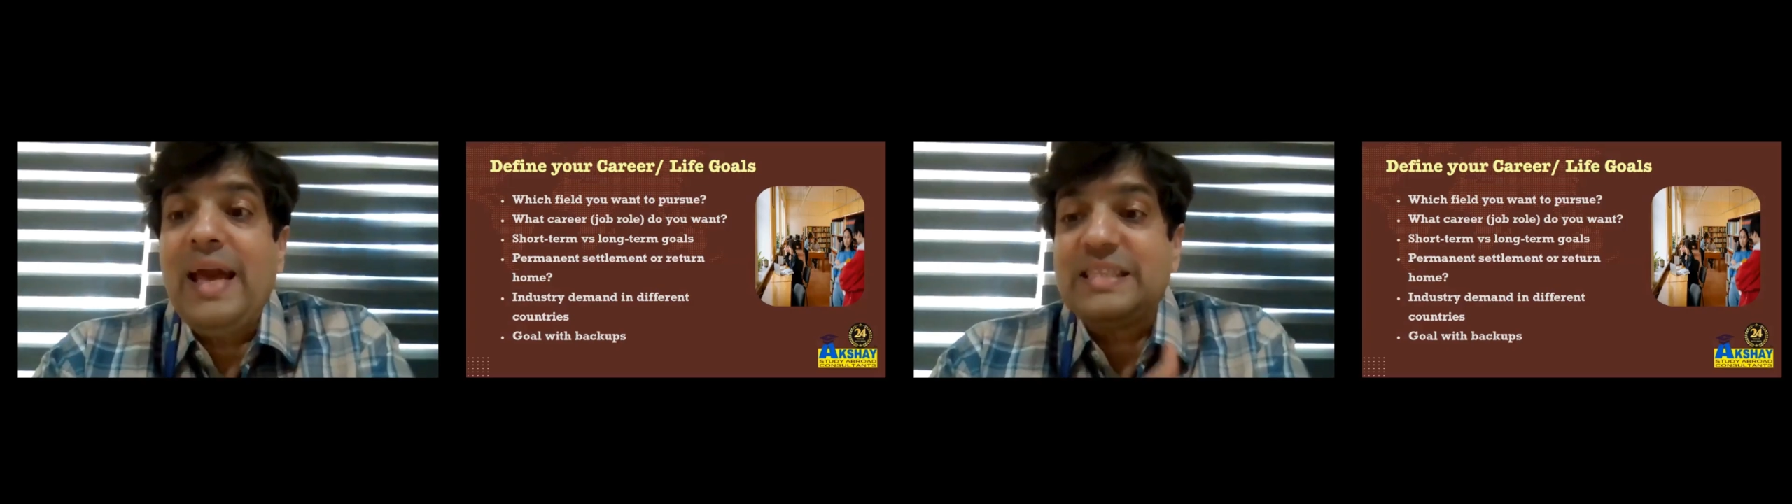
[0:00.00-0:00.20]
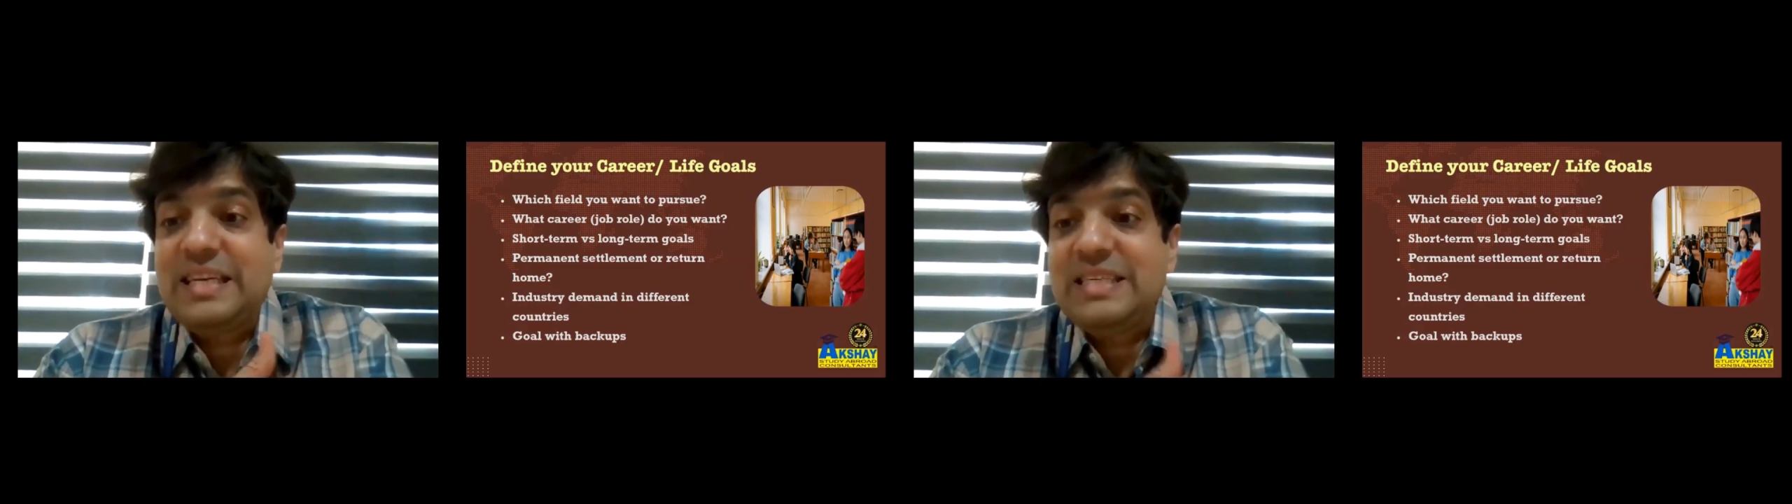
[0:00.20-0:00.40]

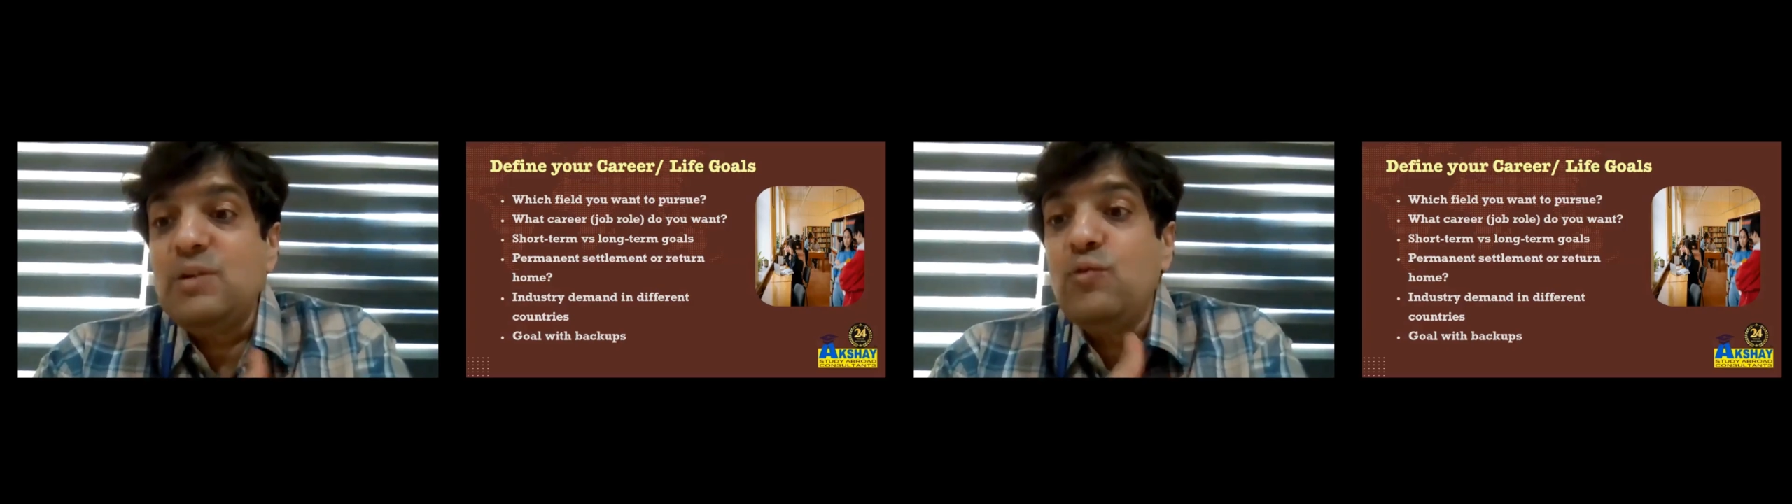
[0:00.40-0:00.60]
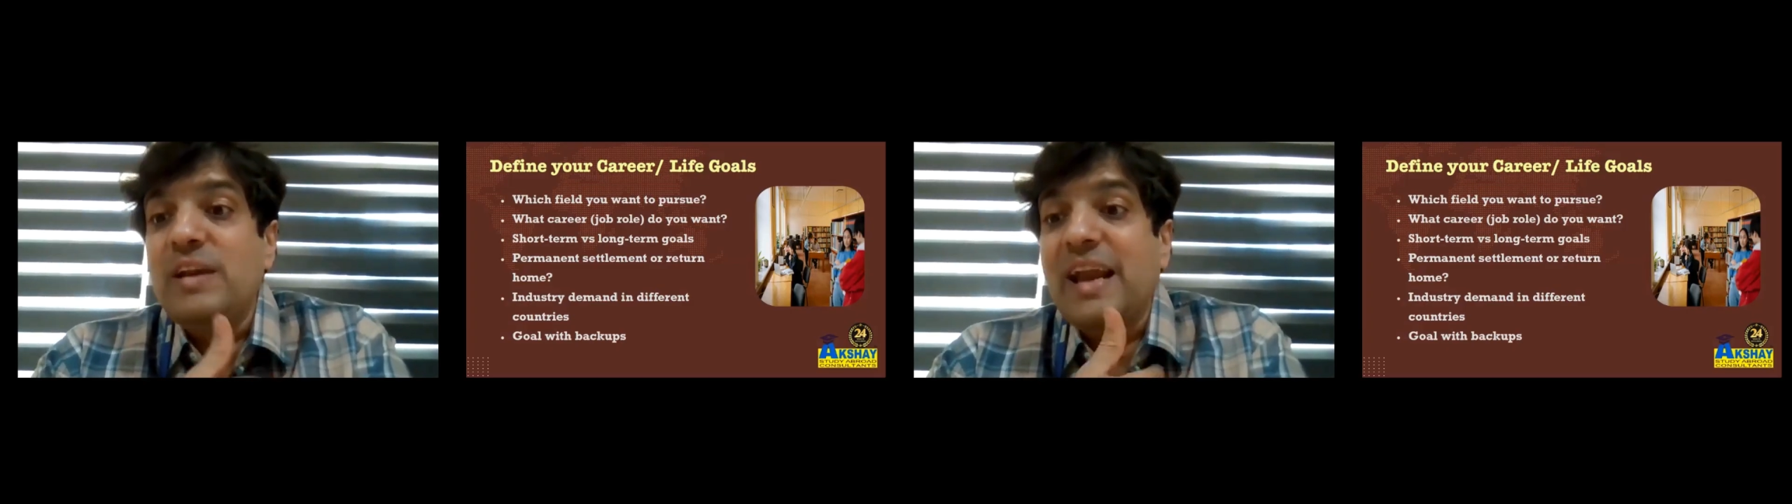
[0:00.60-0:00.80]

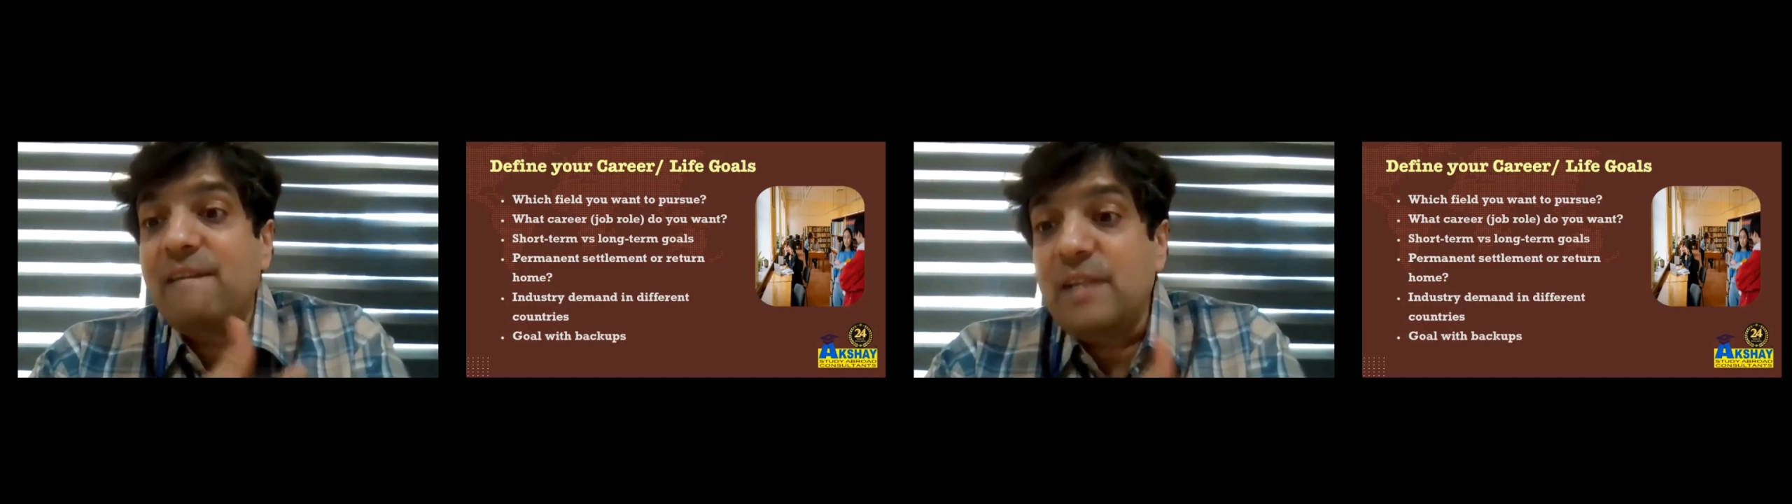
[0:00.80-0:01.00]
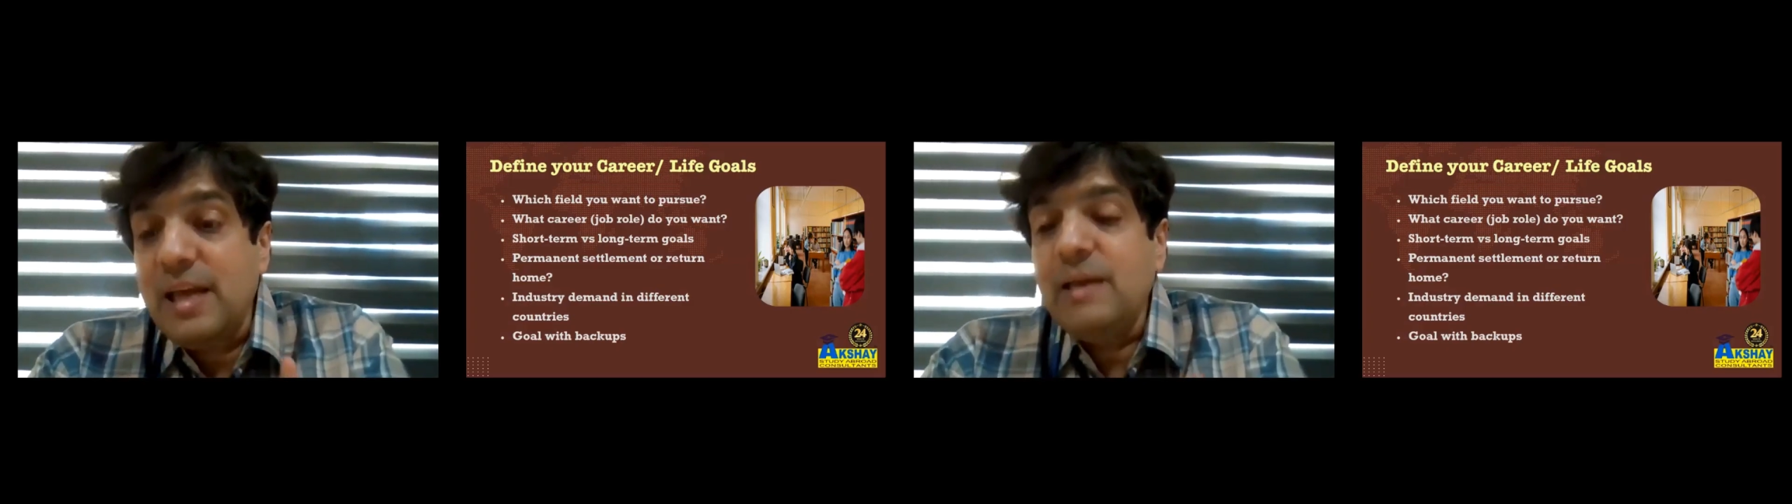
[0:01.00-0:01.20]
extensive
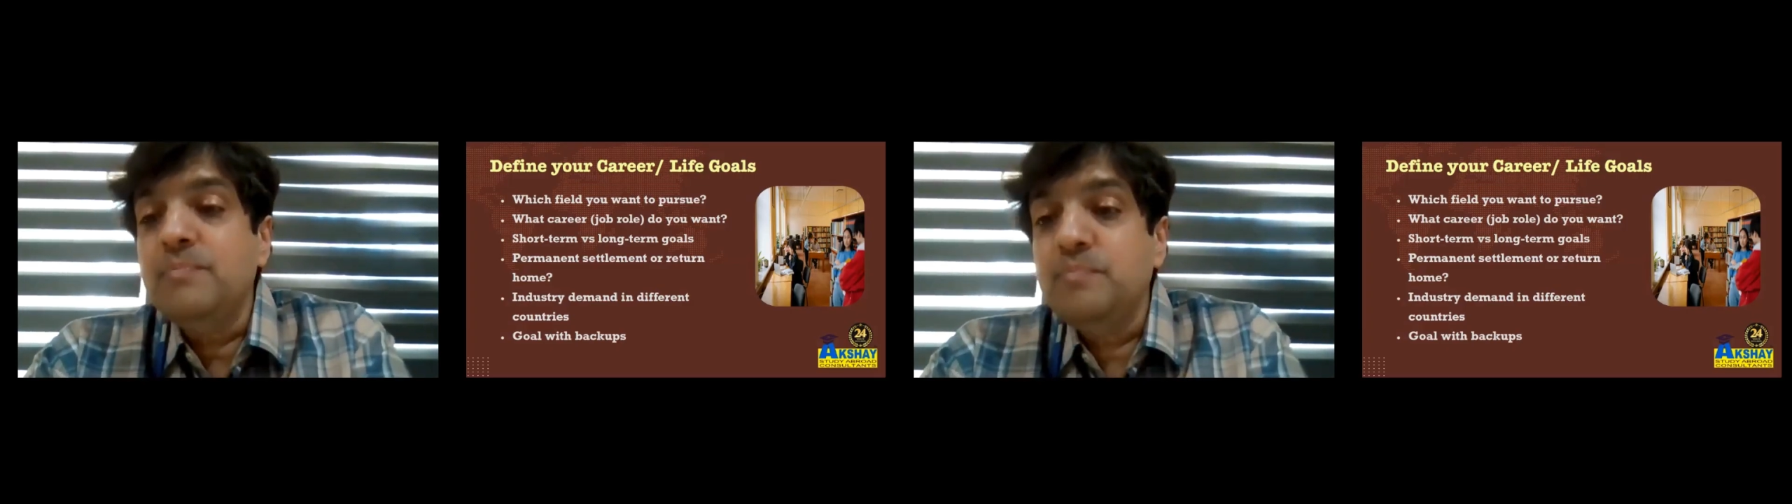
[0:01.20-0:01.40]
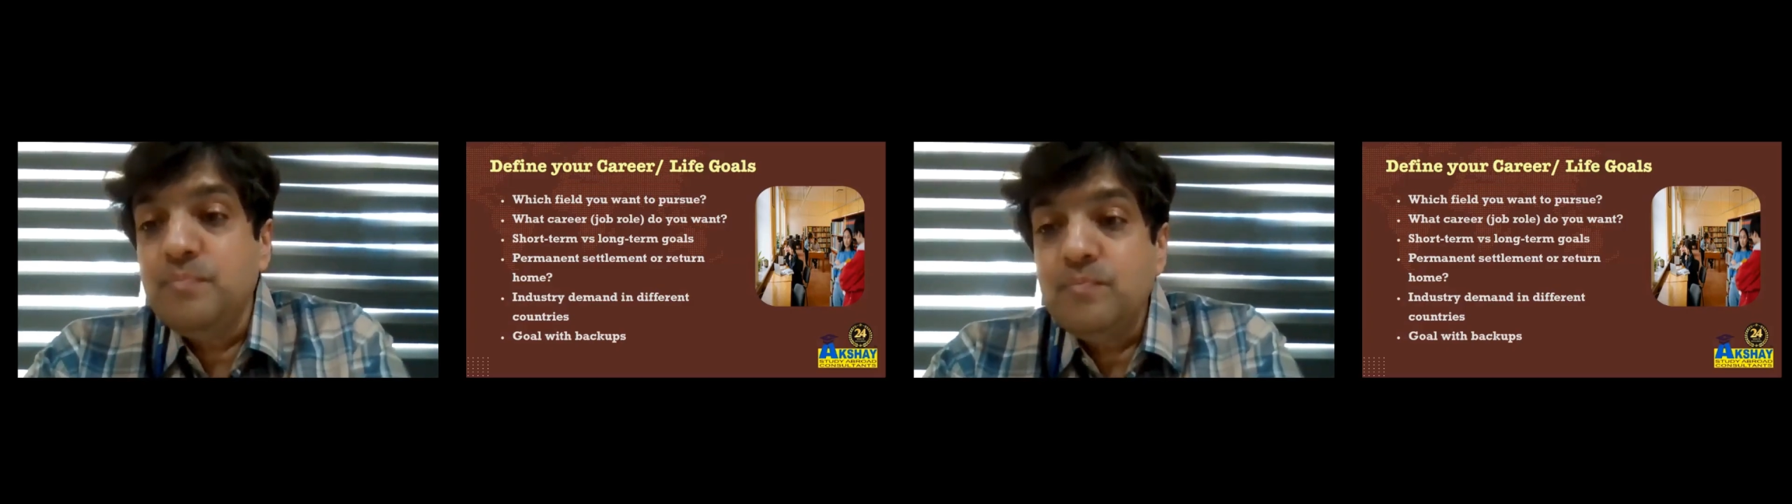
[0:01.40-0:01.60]
traveling.